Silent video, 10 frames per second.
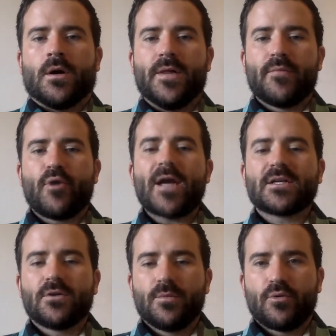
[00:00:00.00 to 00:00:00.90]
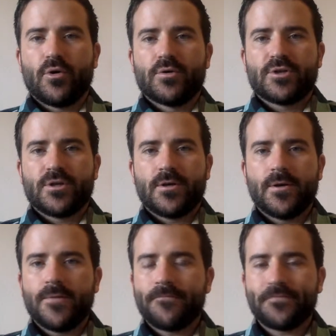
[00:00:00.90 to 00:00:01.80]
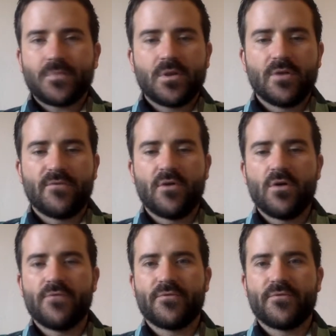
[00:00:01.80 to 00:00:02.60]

And the practical approach evolved